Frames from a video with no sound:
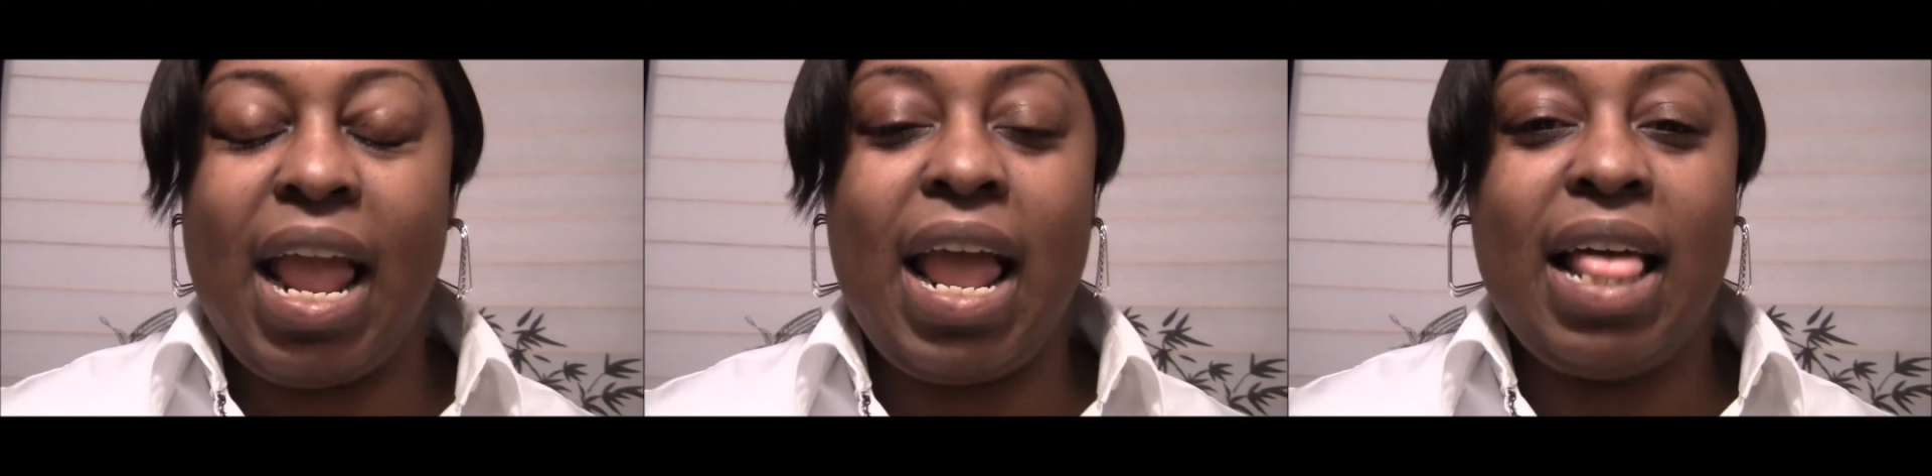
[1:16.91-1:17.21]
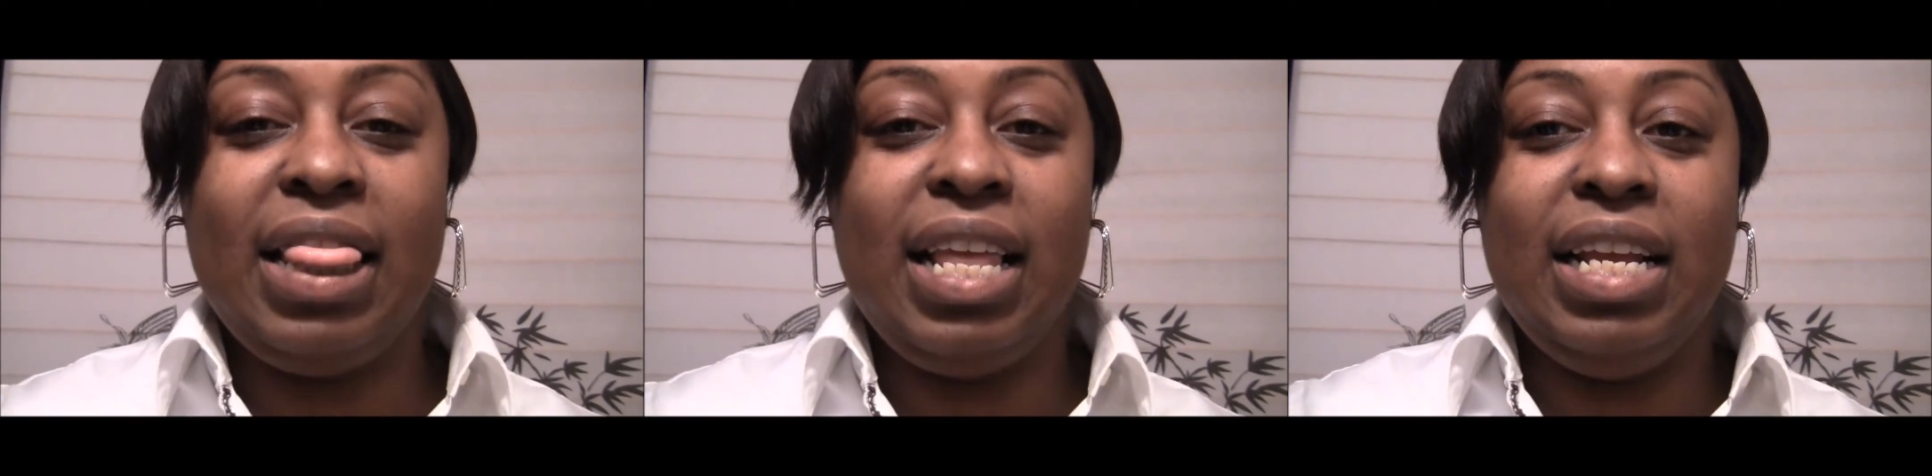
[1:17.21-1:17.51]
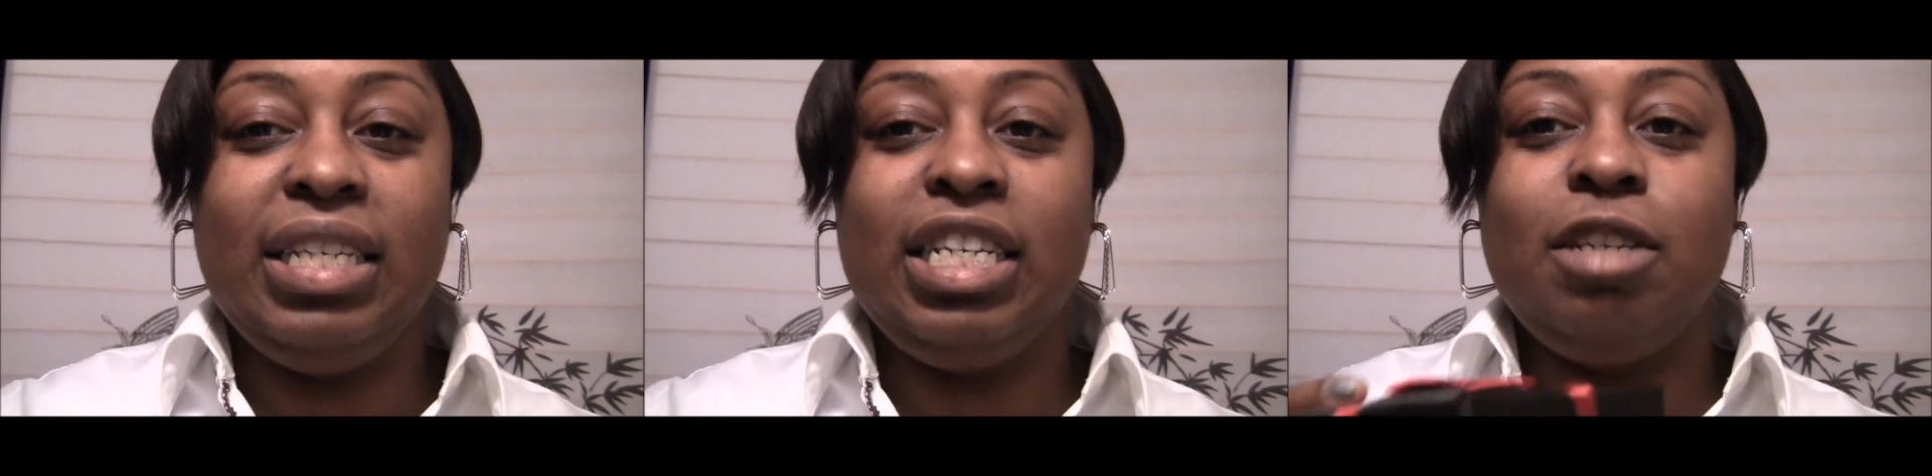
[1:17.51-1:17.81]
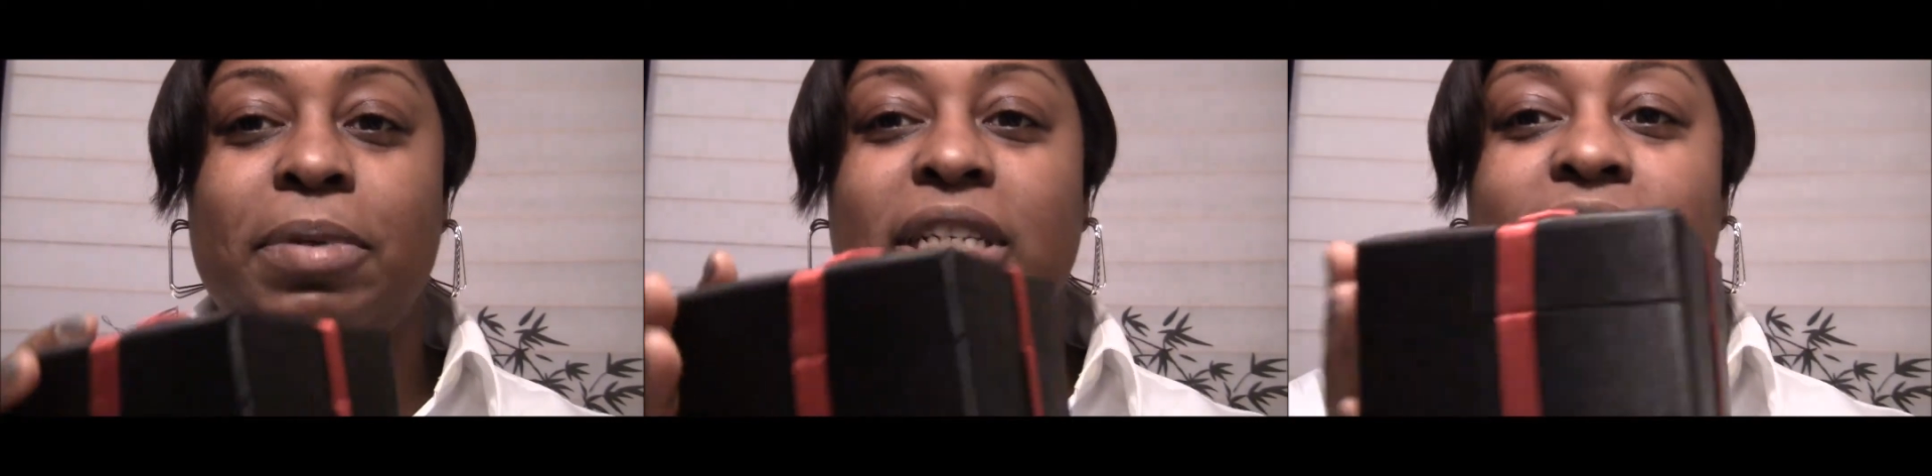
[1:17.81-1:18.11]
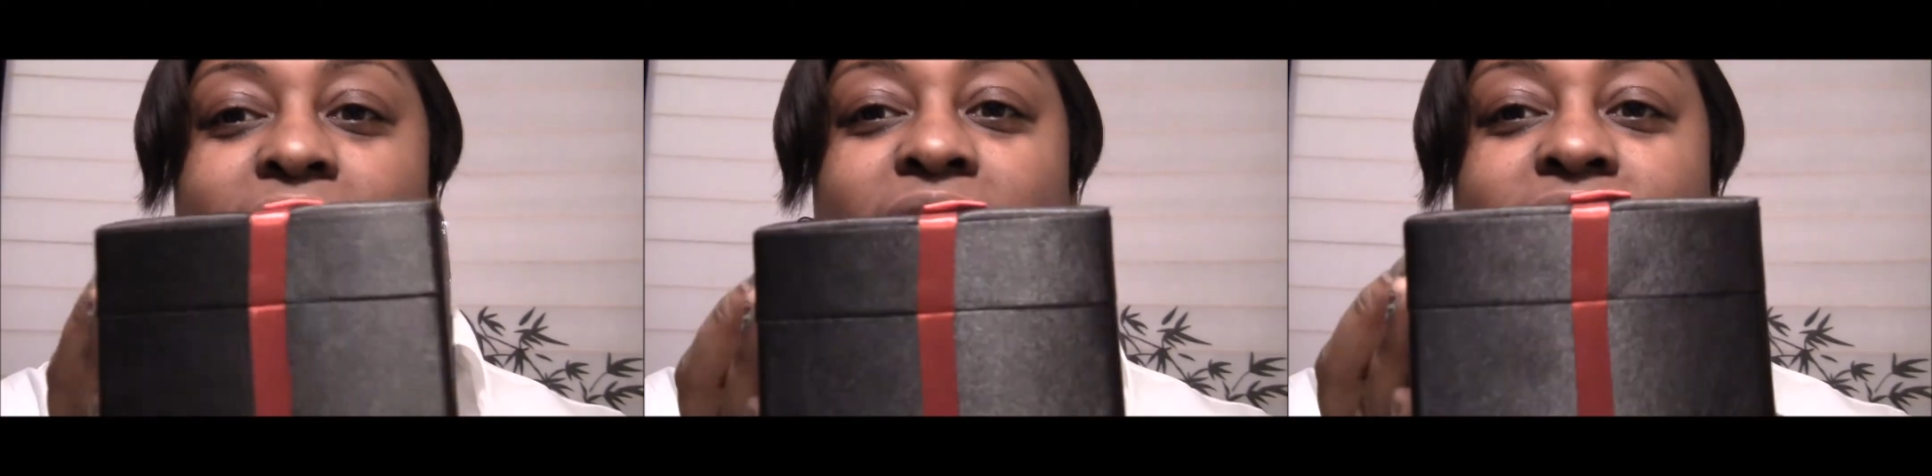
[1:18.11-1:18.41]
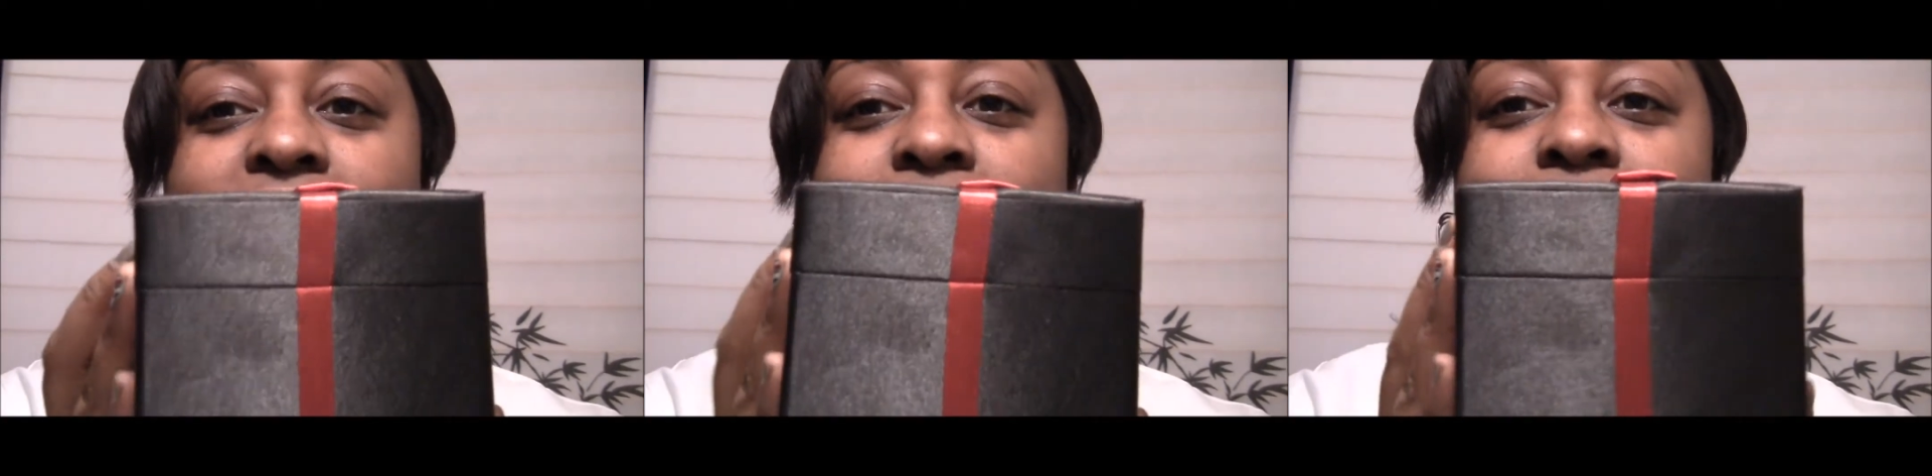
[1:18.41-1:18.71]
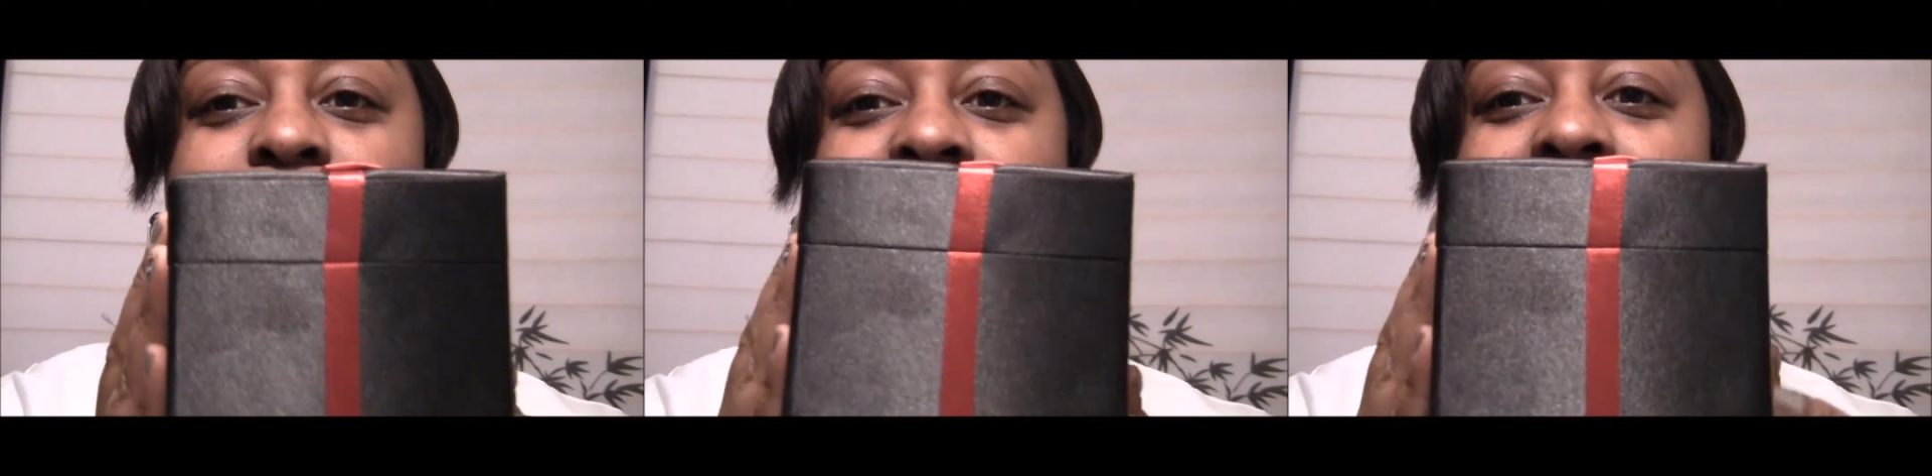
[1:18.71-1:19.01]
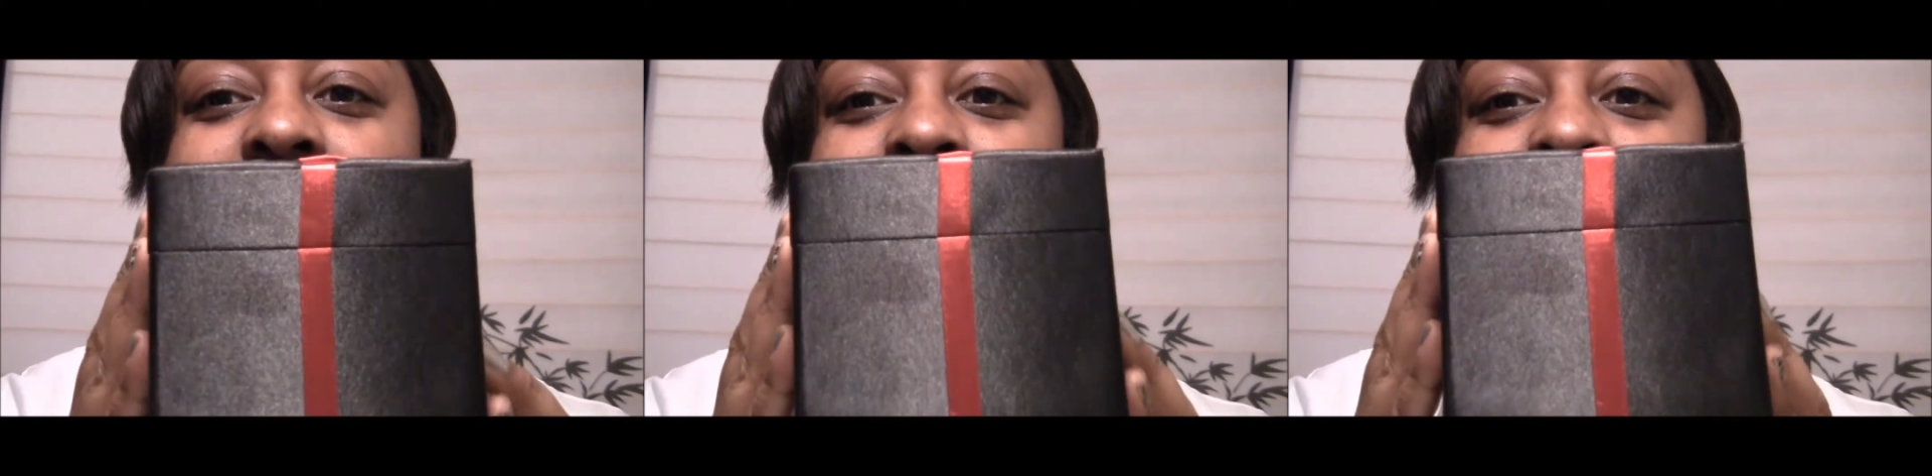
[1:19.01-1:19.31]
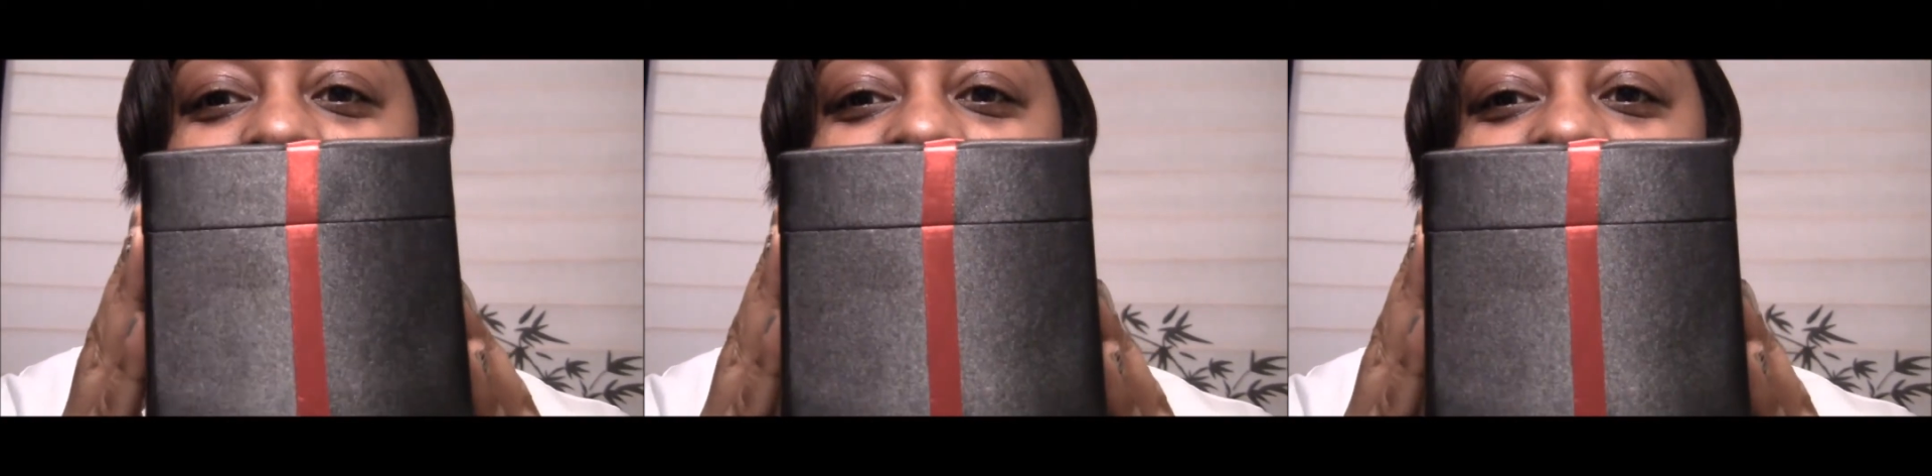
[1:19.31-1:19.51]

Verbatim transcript: and the six-piece collection comes in a cute little